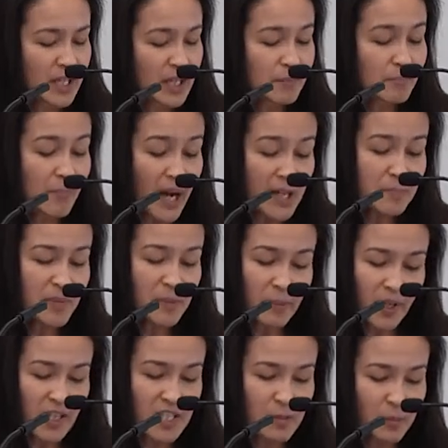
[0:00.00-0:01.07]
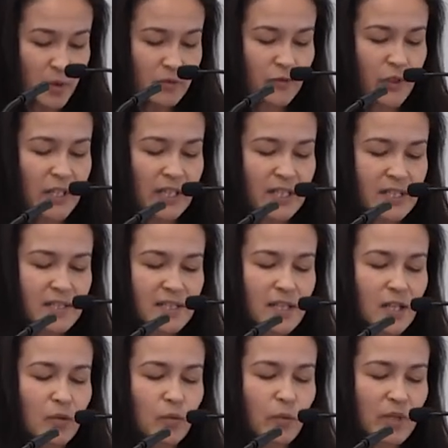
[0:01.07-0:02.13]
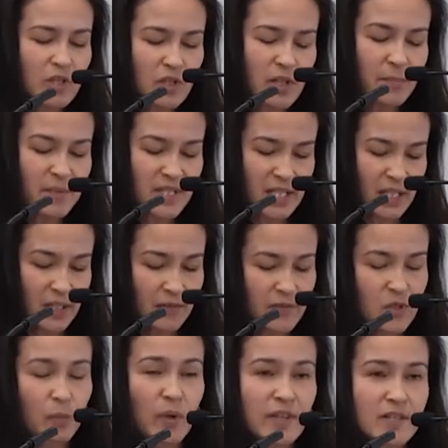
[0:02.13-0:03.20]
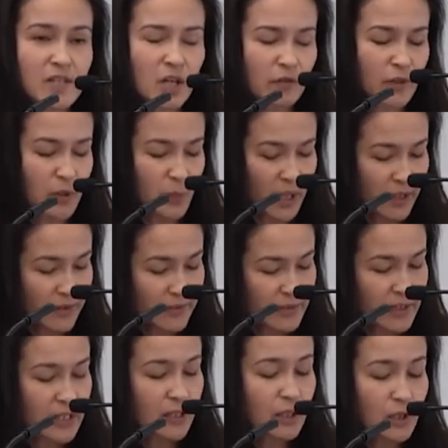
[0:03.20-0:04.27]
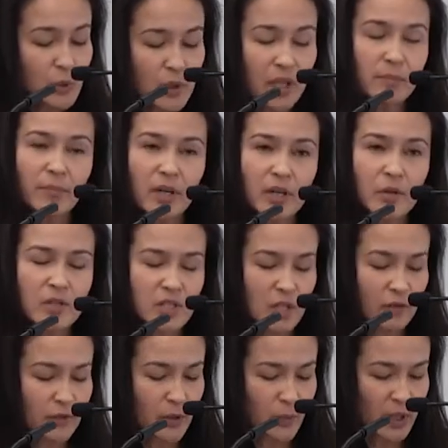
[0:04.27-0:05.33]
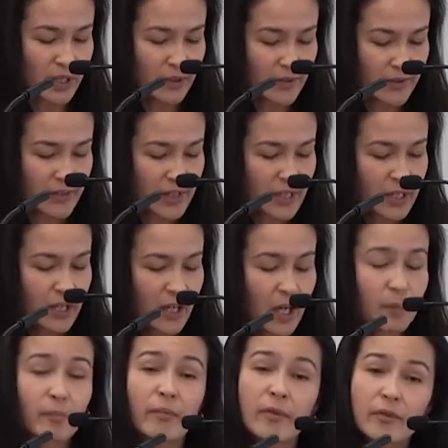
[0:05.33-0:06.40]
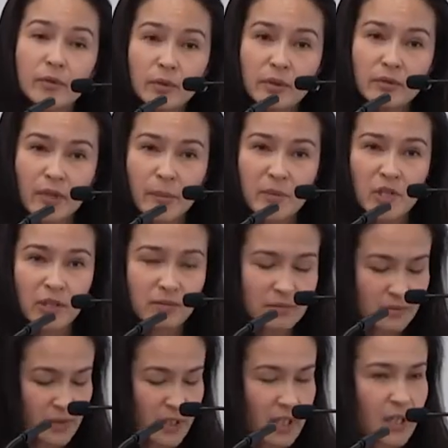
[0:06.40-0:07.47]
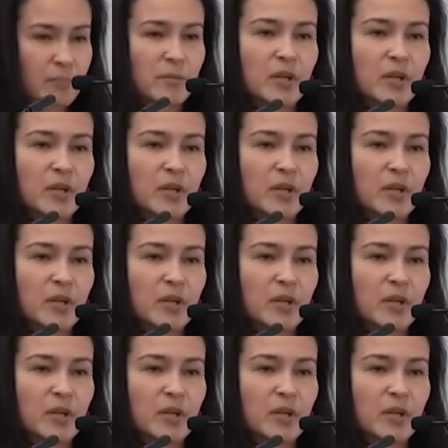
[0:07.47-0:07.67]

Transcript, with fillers: it might be possible for elites to enrich themselves with sovereign wealth, including borrowed sovereign wealth, um, through corruption. Right?